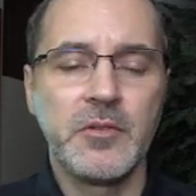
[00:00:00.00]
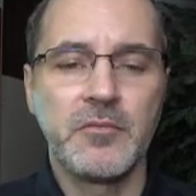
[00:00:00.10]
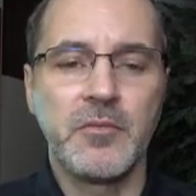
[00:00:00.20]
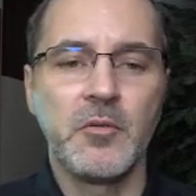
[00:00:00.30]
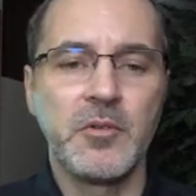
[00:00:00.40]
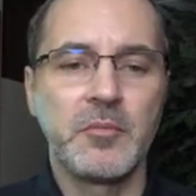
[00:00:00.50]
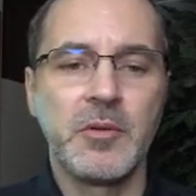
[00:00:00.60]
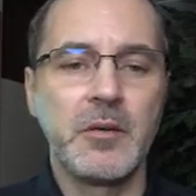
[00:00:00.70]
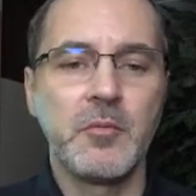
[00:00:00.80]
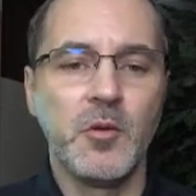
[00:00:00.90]
always
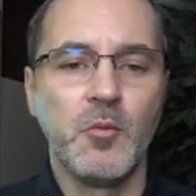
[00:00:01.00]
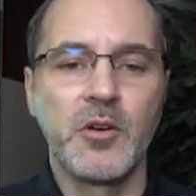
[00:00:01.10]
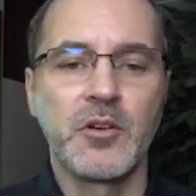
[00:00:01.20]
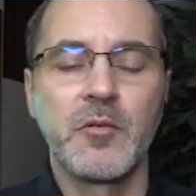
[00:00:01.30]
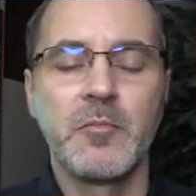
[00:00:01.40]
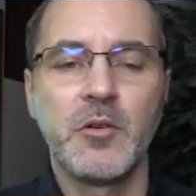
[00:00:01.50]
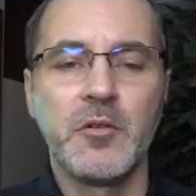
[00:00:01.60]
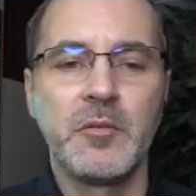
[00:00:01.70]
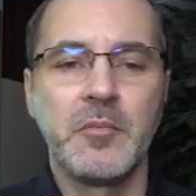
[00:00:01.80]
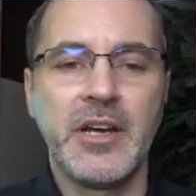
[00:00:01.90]
been able to work
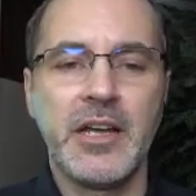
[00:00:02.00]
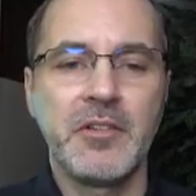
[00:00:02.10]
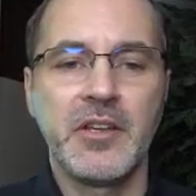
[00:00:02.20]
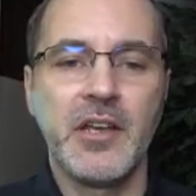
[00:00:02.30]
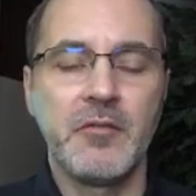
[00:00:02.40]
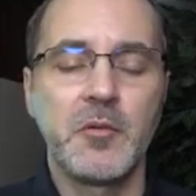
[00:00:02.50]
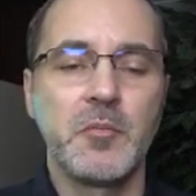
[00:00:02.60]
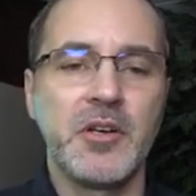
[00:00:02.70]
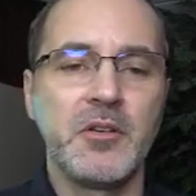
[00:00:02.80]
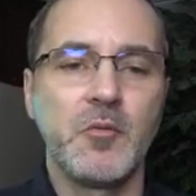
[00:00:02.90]
remotely, but having
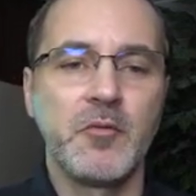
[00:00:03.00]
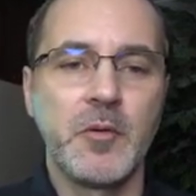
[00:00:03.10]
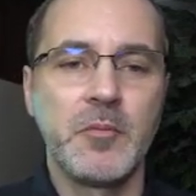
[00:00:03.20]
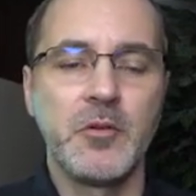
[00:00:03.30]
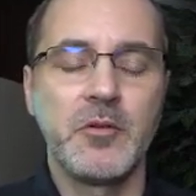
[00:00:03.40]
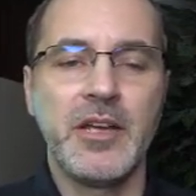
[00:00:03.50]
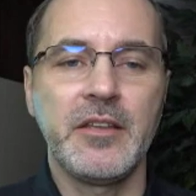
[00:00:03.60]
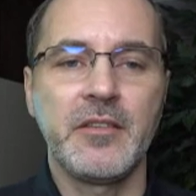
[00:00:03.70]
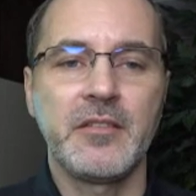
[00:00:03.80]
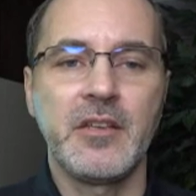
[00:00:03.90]
everybody remote
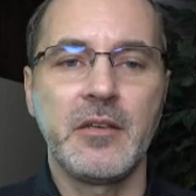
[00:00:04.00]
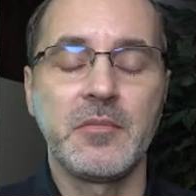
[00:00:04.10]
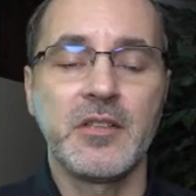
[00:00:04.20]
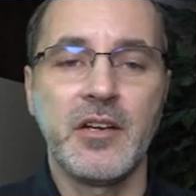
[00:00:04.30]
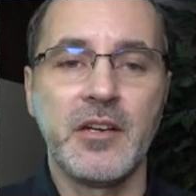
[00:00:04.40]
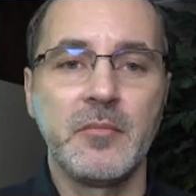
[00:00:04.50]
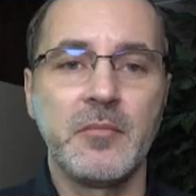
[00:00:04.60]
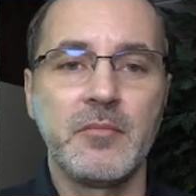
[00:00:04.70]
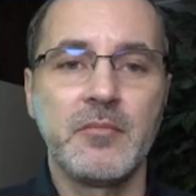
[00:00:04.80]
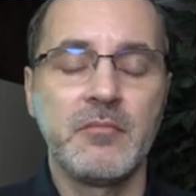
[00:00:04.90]
at the same
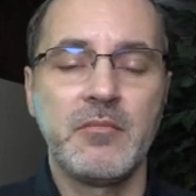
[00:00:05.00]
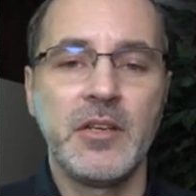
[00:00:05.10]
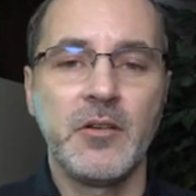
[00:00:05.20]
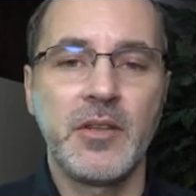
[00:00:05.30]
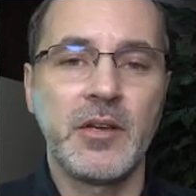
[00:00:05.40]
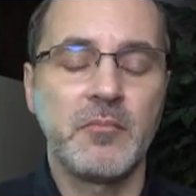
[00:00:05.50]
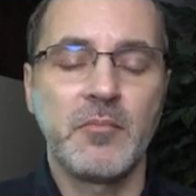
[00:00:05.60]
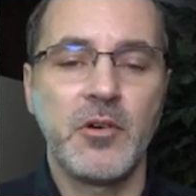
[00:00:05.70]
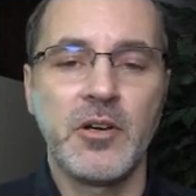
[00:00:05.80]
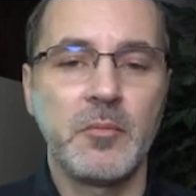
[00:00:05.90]
time, that
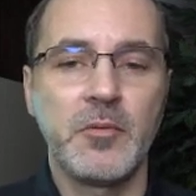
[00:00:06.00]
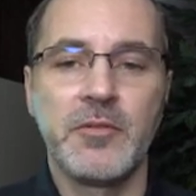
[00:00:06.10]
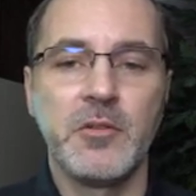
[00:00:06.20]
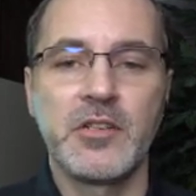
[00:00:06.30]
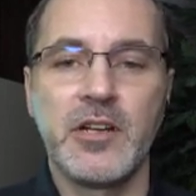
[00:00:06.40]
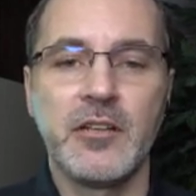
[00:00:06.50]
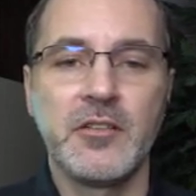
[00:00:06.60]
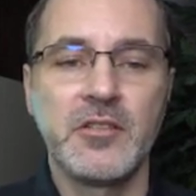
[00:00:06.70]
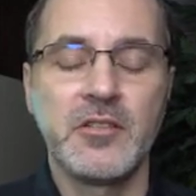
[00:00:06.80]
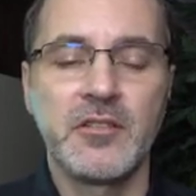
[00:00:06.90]
brought up a few
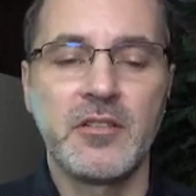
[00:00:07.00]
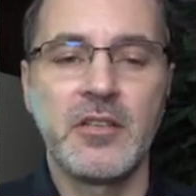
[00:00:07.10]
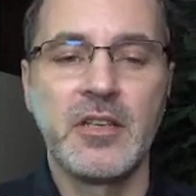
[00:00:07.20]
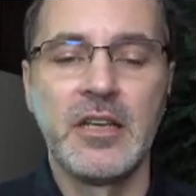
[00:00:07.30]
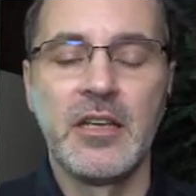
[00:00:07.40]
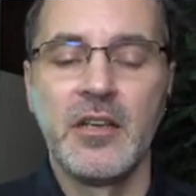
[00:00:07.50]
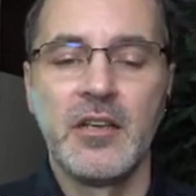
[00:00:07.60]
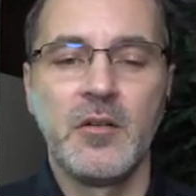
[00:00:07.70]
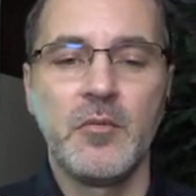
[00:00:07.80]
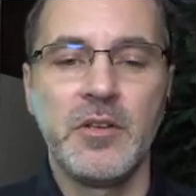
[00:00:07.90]
challenges, and
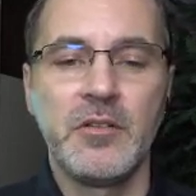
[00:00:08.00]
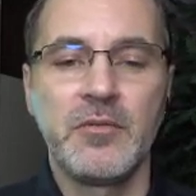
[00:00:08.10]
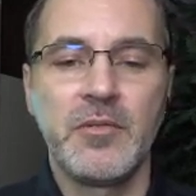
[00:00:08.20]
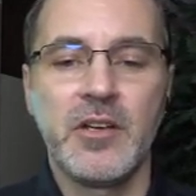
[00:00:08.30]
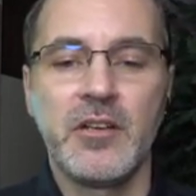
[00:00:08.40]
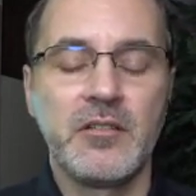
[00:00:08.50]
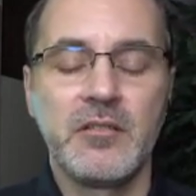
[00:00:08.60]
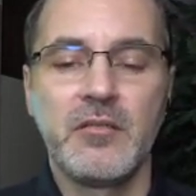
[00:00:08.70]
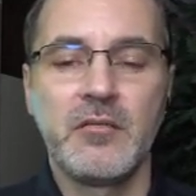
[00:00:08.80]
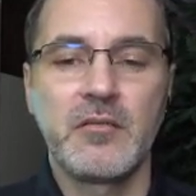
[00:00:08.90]
we've
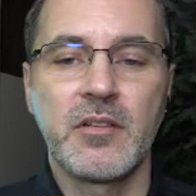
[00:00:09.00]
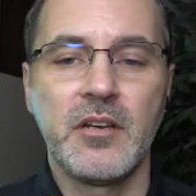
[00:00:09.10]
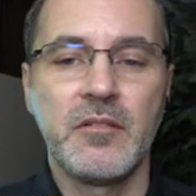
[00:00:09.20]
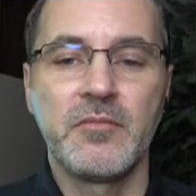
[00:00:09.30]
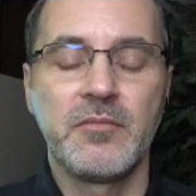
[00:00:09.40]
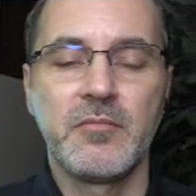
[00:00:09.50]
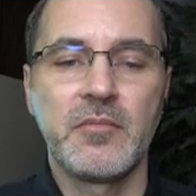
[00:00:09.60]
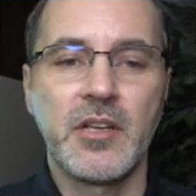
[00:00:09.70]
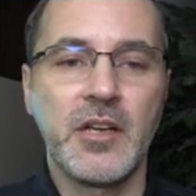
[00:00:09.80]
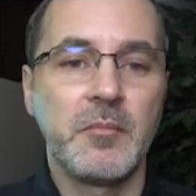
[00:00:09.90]
kind of
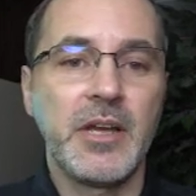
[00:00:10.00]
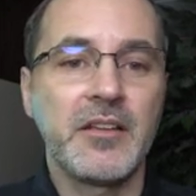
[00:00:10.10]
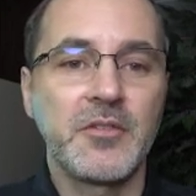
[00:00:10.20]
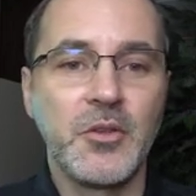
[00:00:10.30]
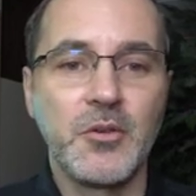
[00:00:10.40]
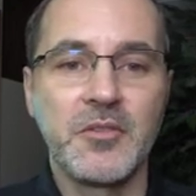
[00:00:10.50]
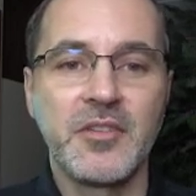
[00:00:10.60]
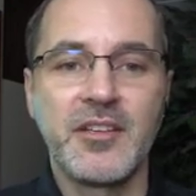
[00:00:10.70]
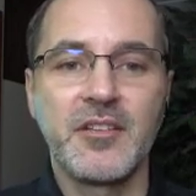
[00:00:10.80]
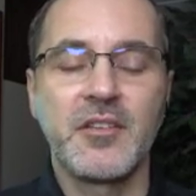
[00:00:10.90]
gotten past those
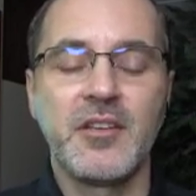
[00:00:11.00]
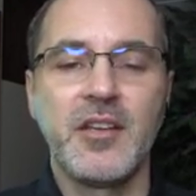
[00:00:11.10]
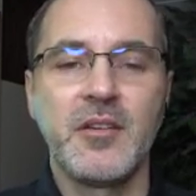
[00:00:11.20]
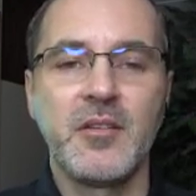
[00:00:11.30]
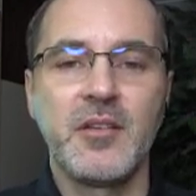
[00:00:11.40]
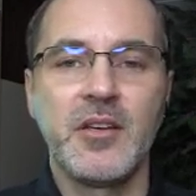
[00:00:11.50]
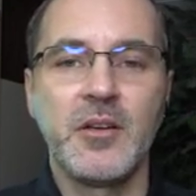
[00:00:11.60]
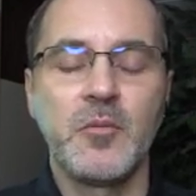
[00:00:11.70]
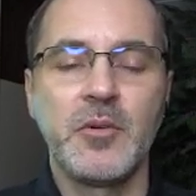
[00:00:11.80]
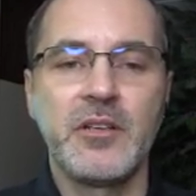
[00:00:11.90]
things, and
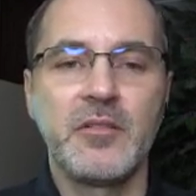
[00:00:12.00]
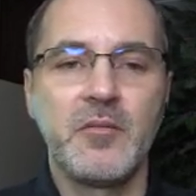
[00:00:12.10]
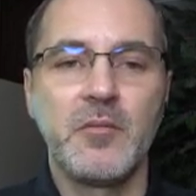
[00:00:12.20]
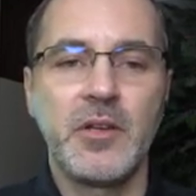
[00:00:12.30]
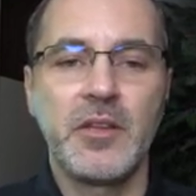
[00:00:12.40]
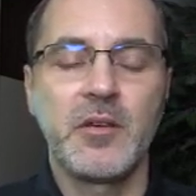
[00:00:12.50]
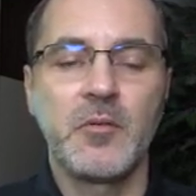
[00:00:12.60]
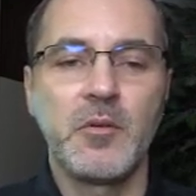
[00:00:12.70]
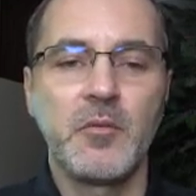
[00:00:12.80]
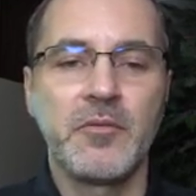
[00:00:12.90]
I think
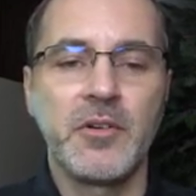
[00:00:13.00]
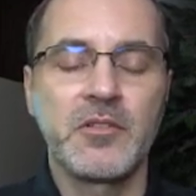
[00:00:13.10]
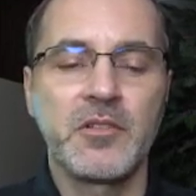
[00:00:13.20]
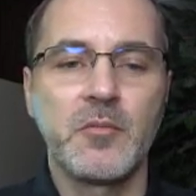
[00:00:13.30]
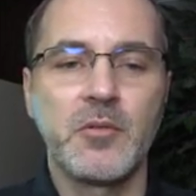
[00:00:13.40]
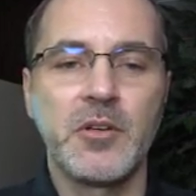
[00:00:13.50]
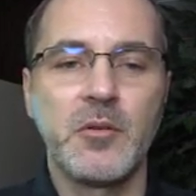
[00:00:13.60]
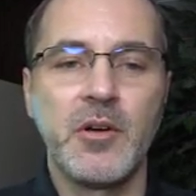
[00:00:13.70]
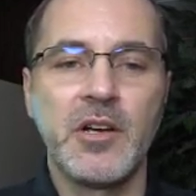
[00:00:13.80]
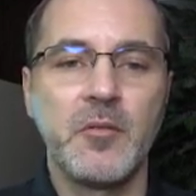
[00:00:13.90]
we function pretty
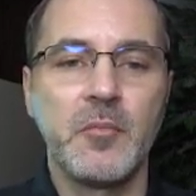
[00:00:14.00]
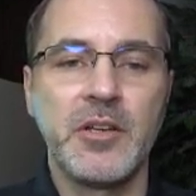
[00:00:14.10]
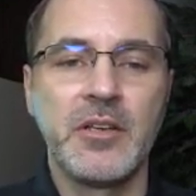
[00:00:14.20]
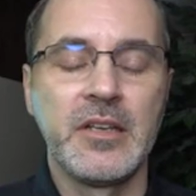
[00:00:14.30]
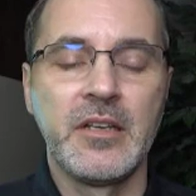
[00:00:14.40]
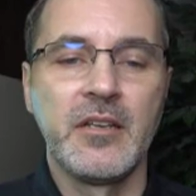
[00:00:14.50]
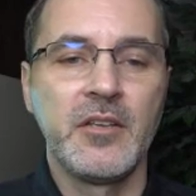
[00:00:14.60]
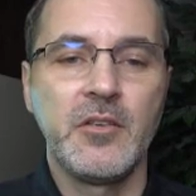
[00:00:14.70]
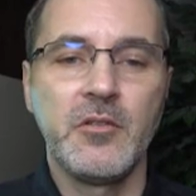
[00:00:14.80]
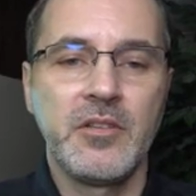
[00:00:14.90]
well. But
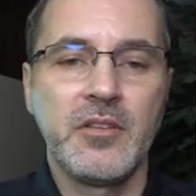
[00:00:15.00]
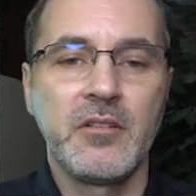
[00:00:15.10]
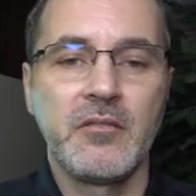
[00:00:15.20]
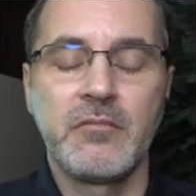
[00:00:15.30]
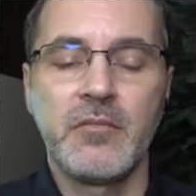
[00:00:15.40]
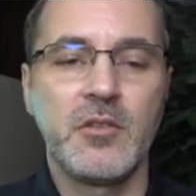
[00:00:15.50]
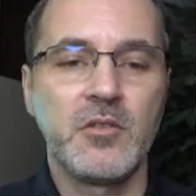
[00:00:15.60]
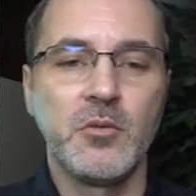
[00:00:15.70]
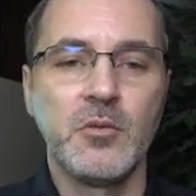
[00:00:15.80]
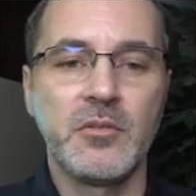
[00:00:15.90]
using the
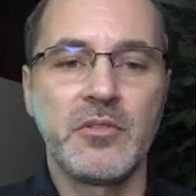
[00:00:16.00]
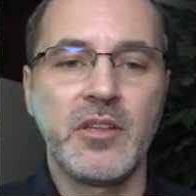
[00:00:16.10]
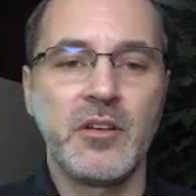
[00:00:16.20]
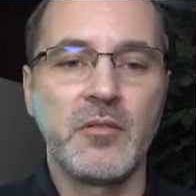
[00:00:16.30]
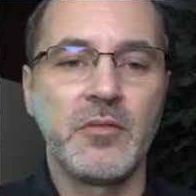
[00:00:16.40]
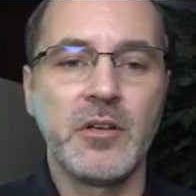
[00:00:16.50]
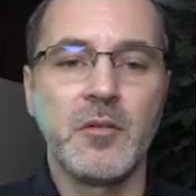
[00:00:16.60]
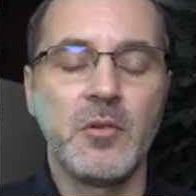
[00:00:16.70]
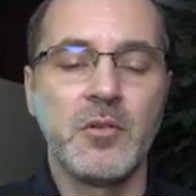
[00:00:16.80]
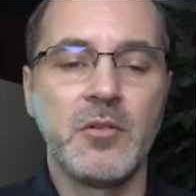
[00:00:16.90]
tools that are
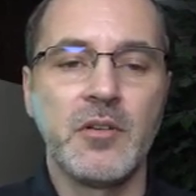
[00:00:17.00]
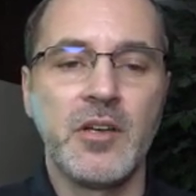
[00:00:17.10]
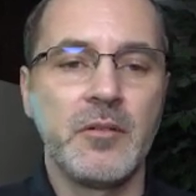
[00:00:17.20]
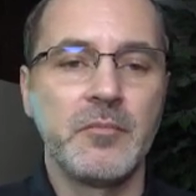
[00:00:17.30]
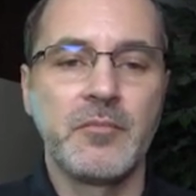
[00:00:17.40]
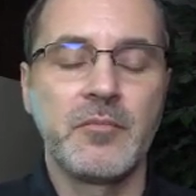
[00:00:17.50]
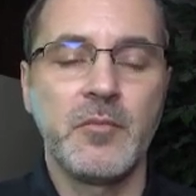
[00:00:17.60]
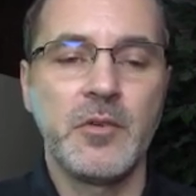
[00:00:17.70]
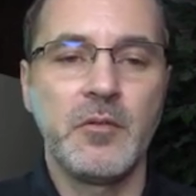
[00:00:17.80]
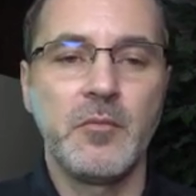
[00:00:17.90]
available,
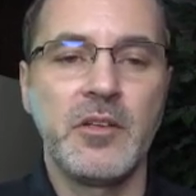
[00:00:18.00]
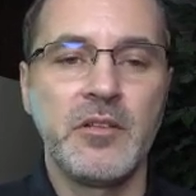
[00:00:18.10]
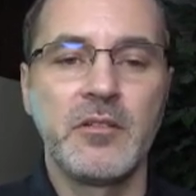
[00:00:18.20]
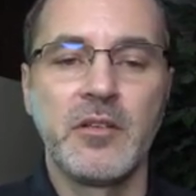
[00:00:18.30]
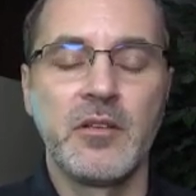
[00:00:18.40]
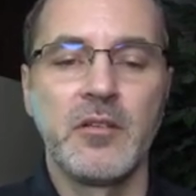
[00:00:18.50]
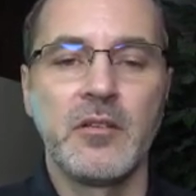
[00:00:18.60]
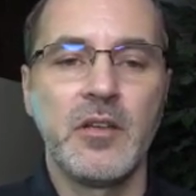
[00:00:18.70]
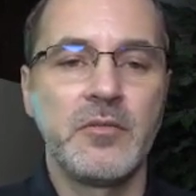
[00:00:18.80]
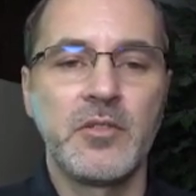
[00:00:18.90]
we
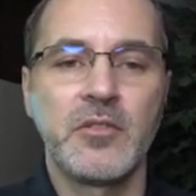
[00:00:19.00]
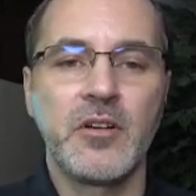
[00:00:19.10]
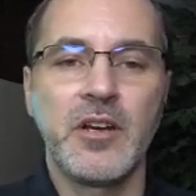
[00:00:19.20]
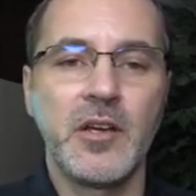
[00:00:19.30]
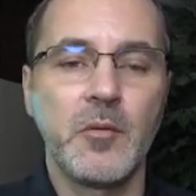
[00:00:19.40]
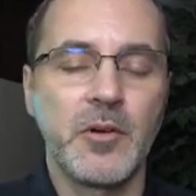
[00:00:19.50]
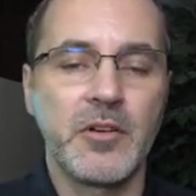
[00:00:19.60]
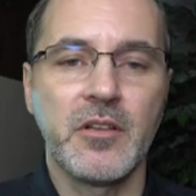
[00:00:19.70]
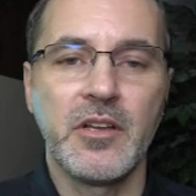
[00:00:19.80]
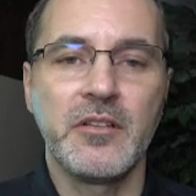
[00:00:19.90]
love to try to help our
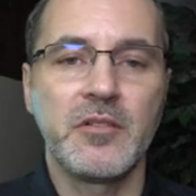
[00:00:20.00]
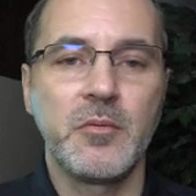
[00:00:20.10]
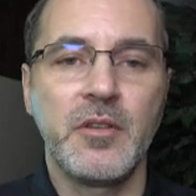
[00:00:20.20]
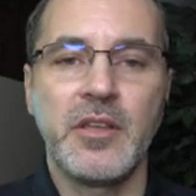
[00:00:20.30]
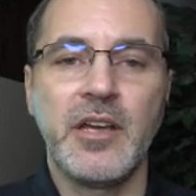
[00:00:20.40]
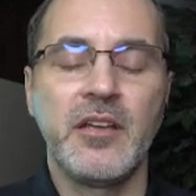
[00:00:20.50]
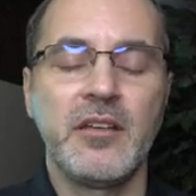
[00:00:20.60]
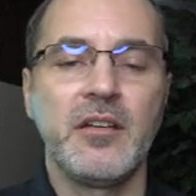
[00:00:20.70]
clients with that.